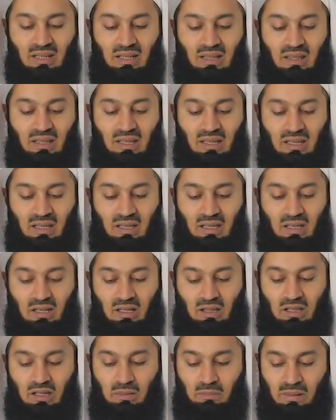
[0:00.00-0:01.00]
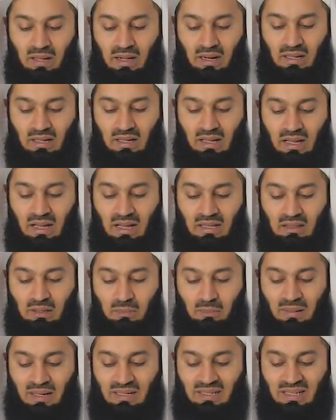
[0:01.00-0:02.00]
the barakah and the
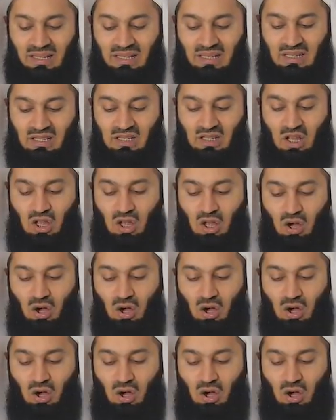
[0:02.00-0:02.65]
blessings